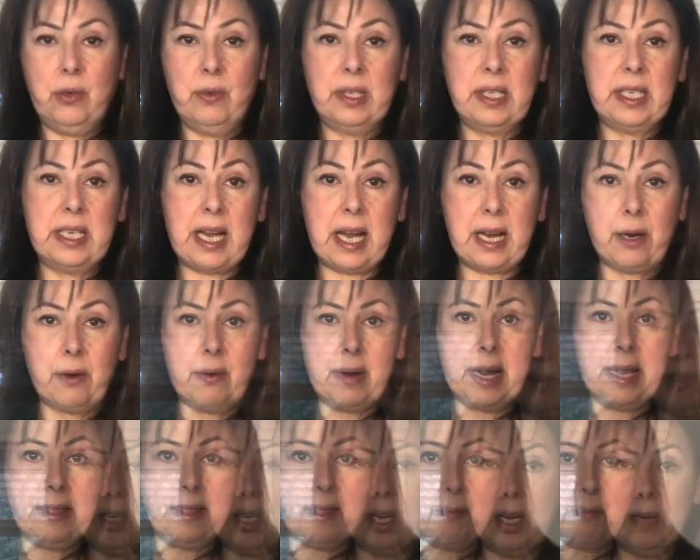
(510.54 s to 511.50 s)
is
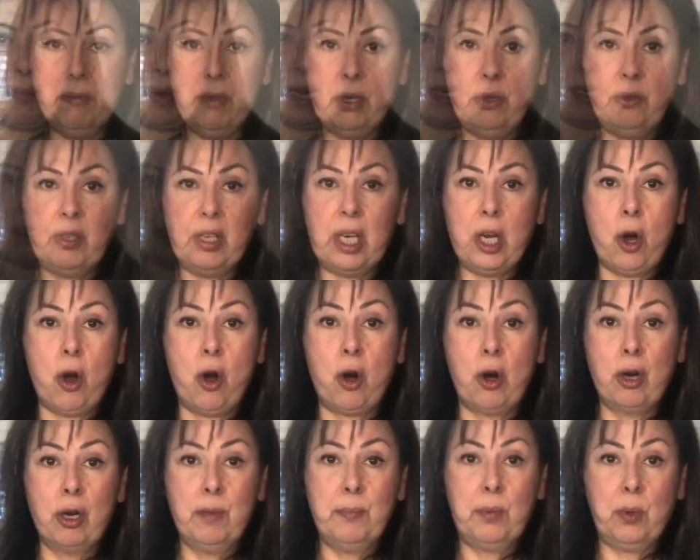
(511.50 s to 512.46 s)
decorate. I'm using
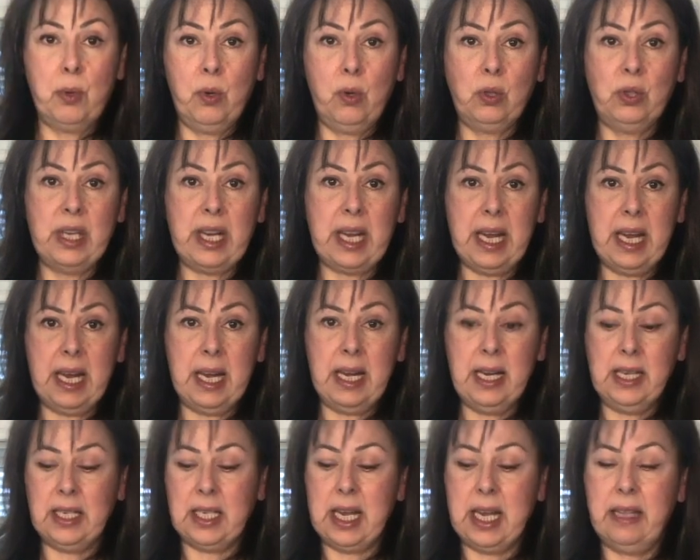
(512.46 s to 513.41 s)
hard-boiled
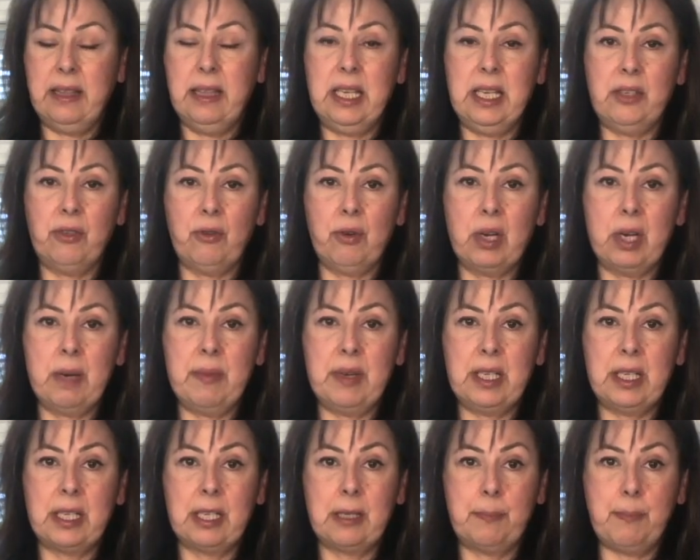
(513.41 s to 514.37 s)
eggs, and these are going to be
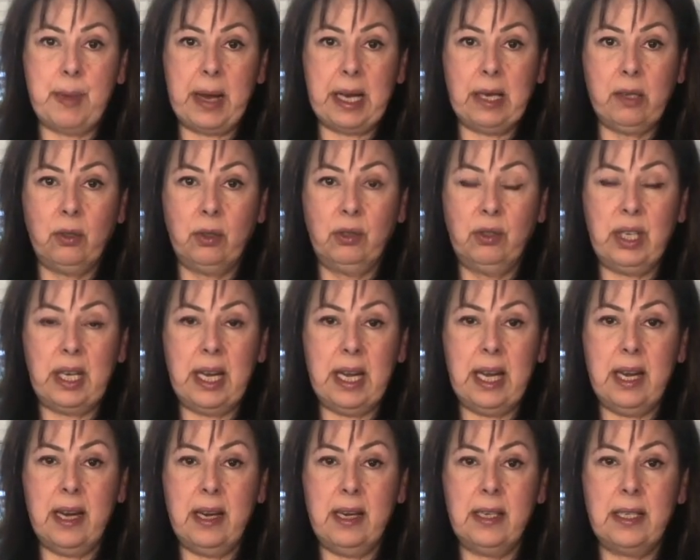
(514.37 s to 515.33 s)
speckled
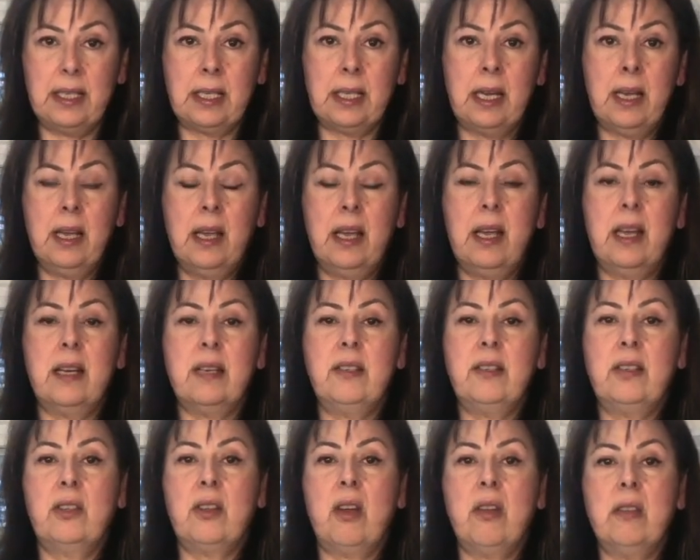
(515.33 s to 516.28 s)
eggs. And I
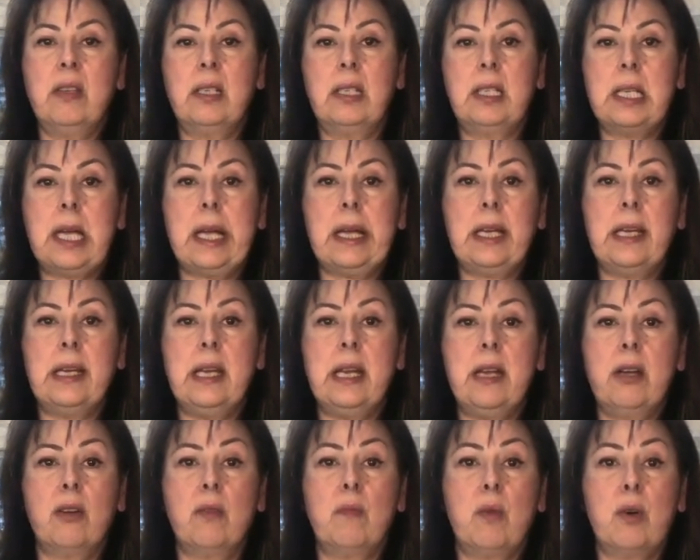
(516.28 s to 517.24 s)
saw this
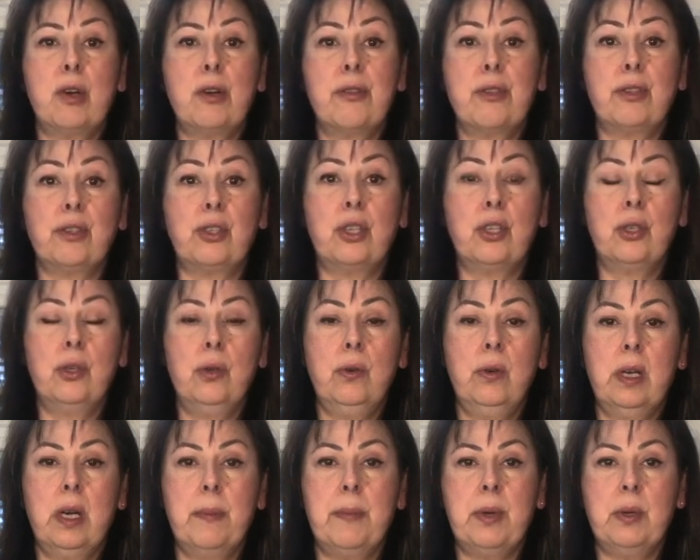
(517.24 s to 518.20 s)
technique on Martha
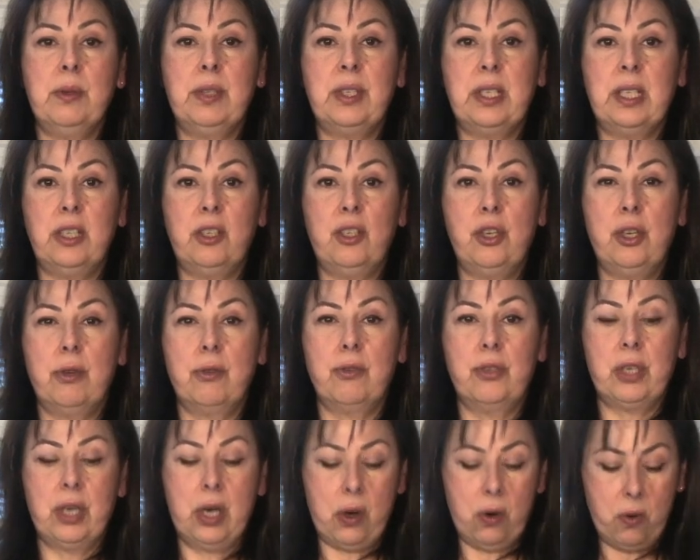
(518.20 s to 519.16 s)
Stewart about 6
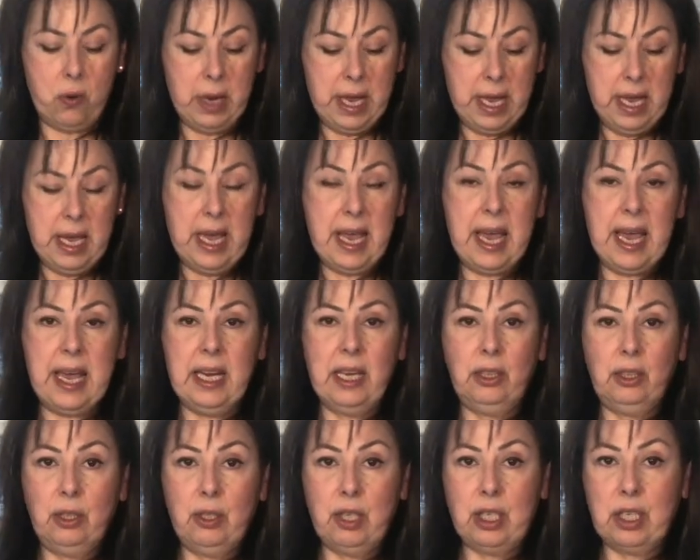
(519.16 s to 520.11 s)
years ago, and
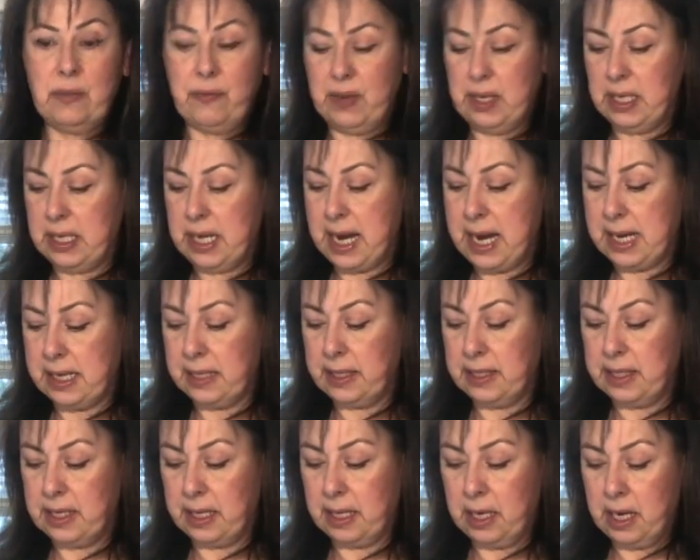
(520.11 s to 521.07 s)
it looks
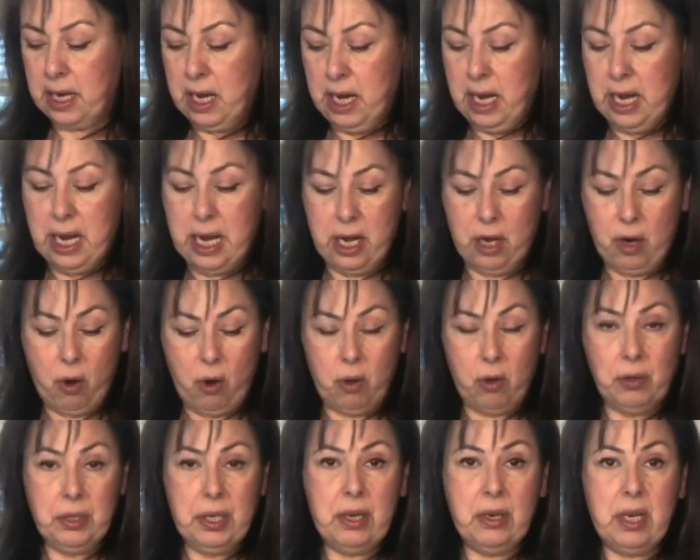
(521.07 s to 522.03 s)
fantastic. And
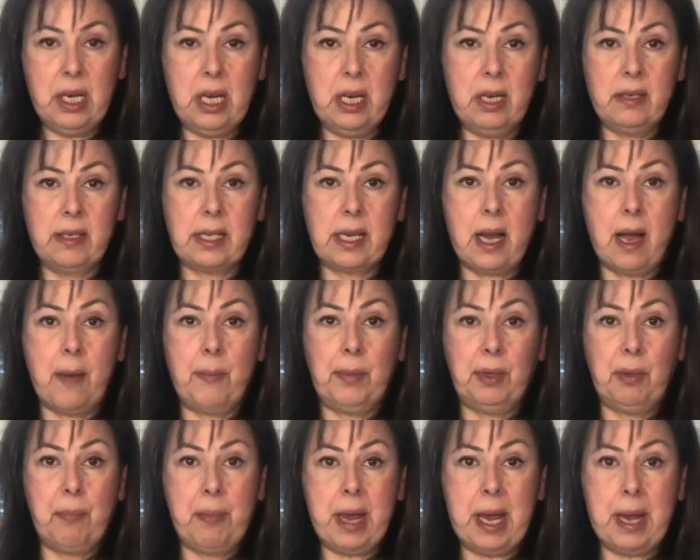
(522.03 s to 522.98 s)
all you need is a
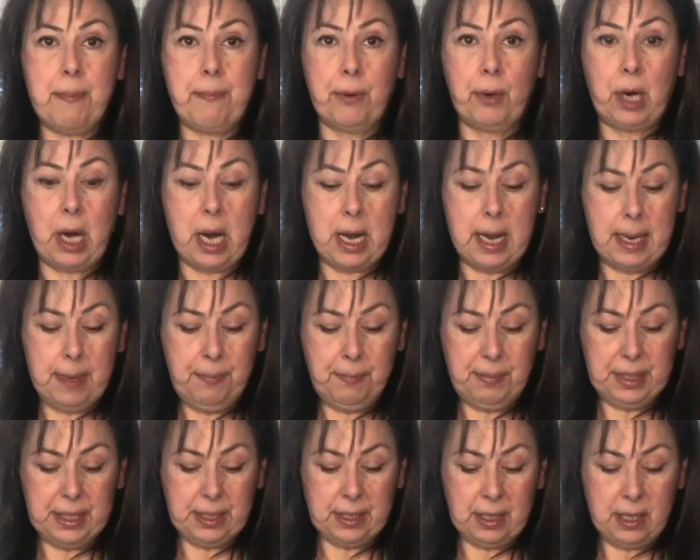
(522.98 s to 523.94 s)
couple of paper
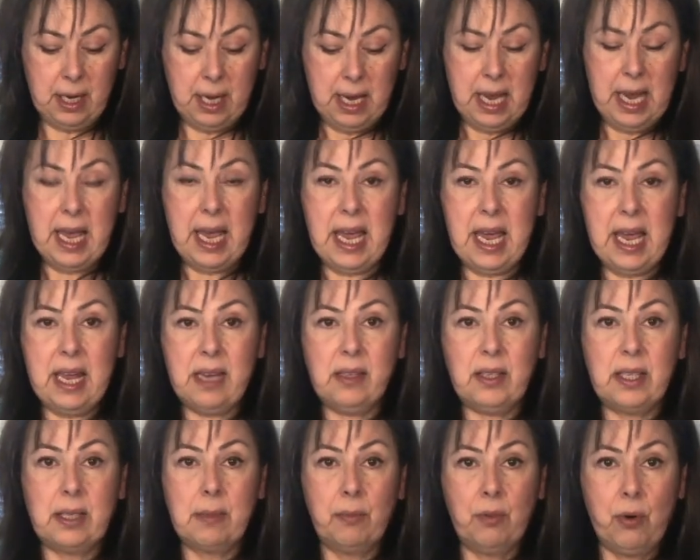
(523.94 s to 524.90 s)
cups and
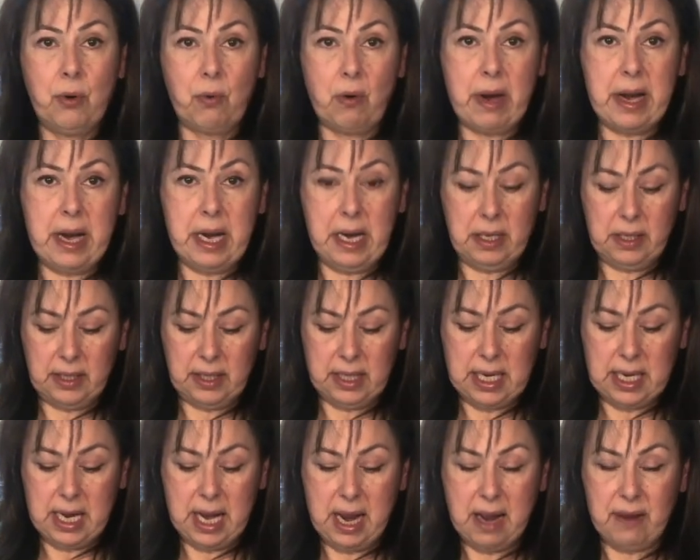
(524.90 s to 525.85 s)
some grains
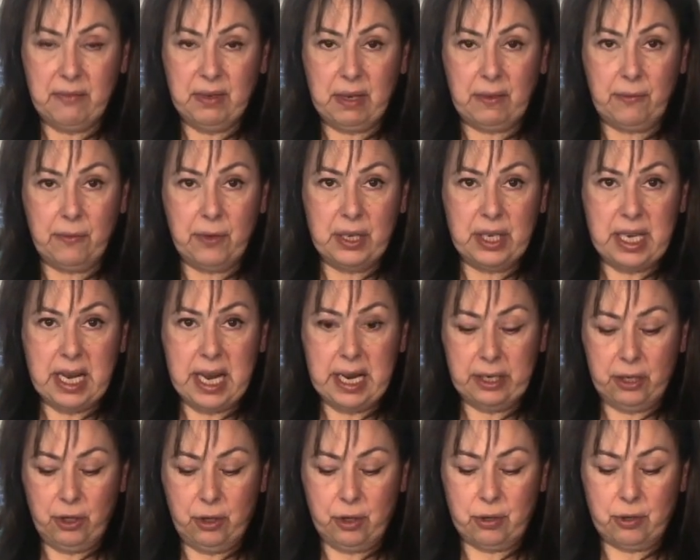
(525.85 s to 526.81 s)
that have different
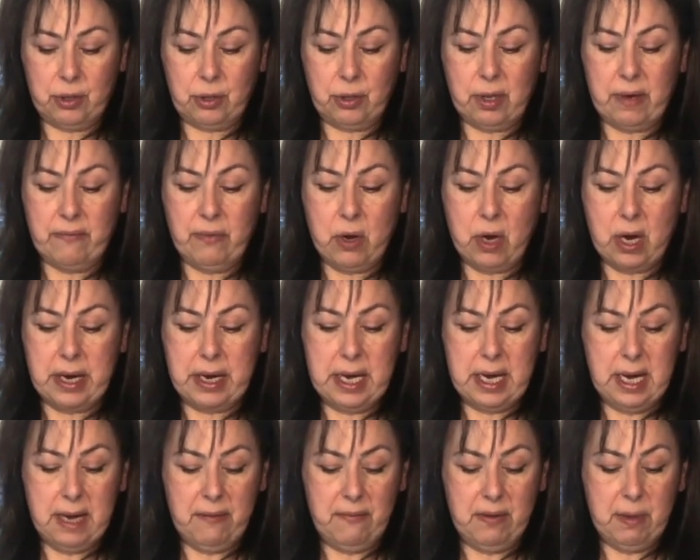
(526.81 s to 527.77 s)
textures. So I've got
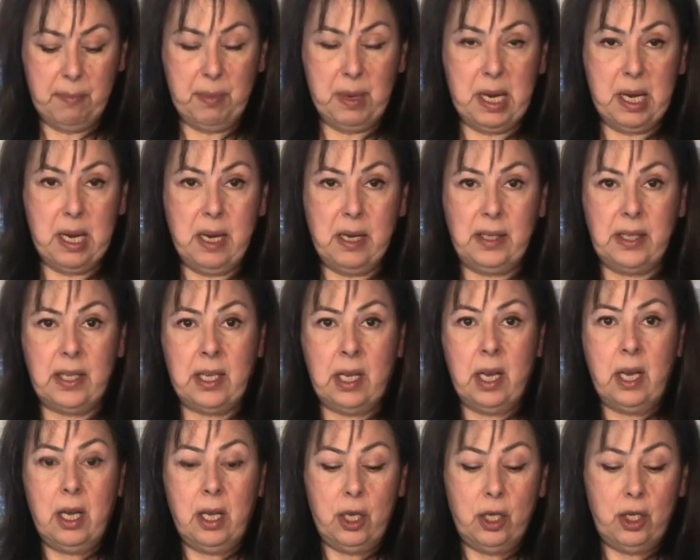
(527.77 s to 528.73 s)
navy beans,
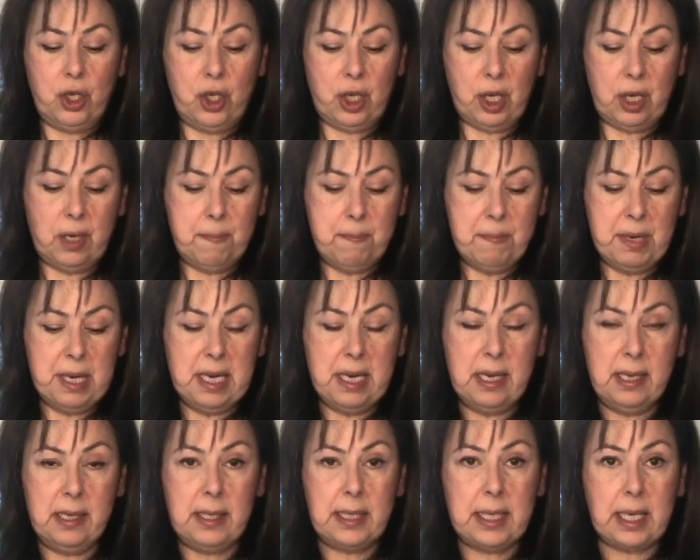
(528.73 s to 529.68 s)

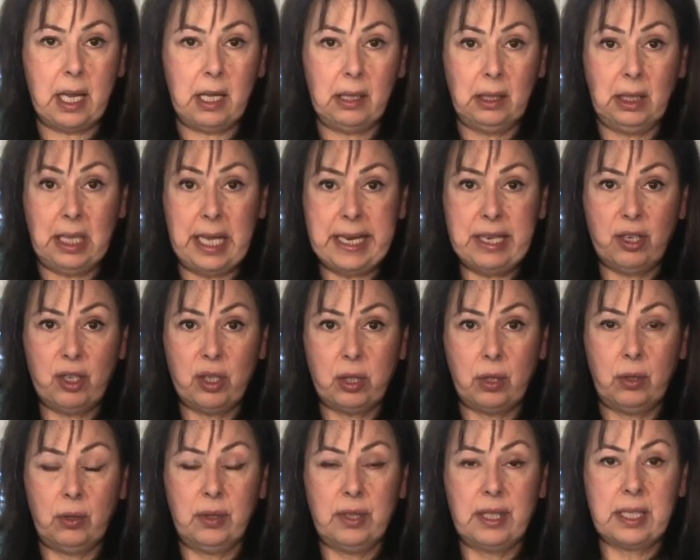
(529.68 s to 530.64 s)
chickpeas,
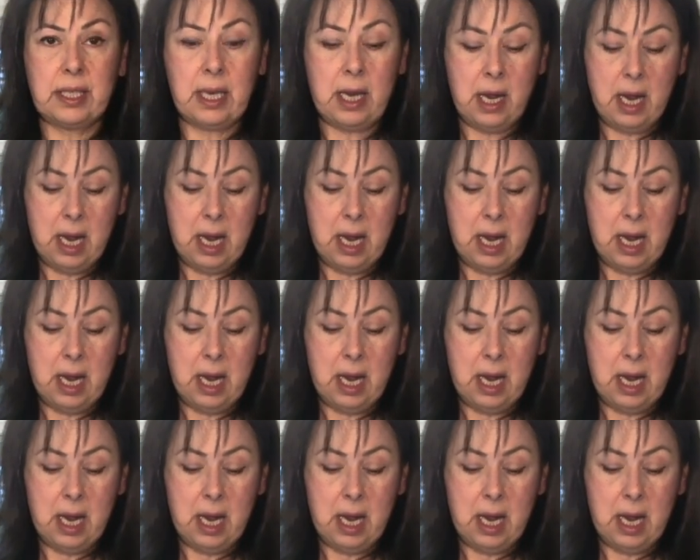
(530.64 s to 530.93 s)
lentils.